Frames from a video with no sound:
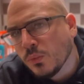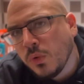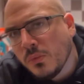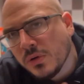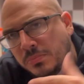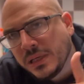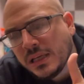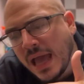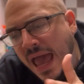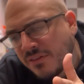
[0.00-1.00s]
what would
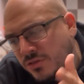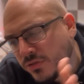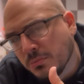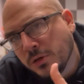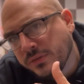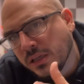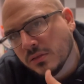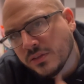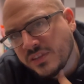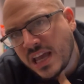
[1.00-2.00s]
be after the movie on
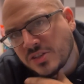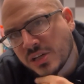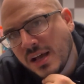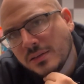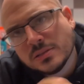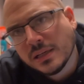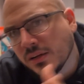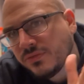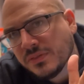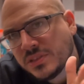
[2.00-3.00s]
the V H S, like a
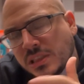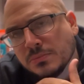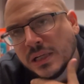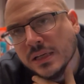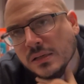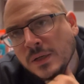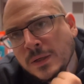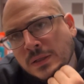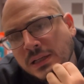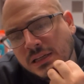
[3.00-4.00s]
fifteen minute,
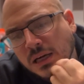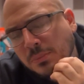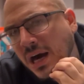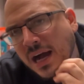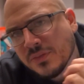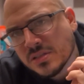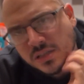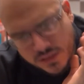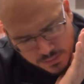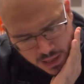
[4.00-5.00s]
like a behind the
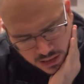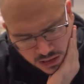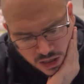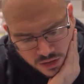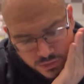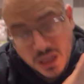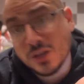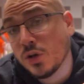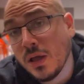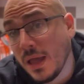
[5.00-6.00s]
scenes making of, and
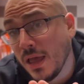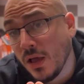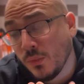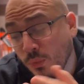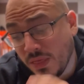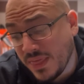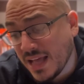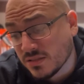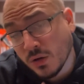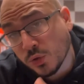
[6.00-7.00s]

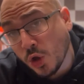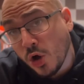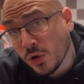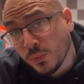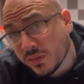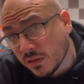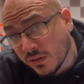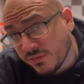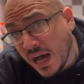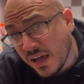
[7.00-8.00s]
that's along with the
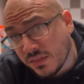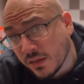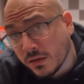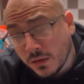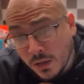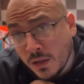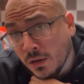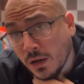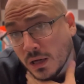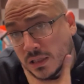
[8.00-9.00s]
Leviathan
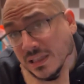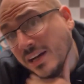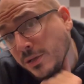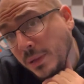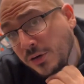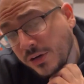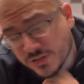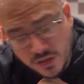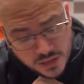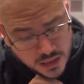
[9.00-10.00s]
uh,
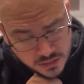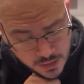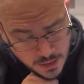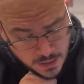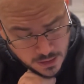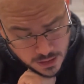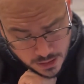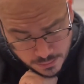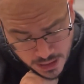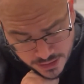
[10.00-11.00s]
documentaries on these.
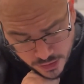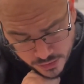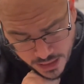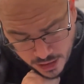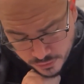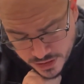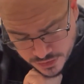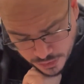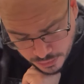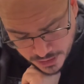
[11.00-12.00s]
Um, I know the
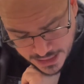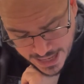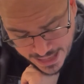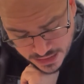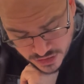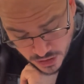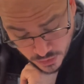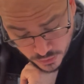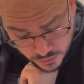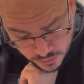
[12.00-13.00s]
Hellraiser three had its
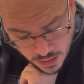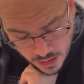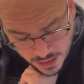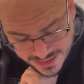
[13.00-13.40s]
own, uh, it's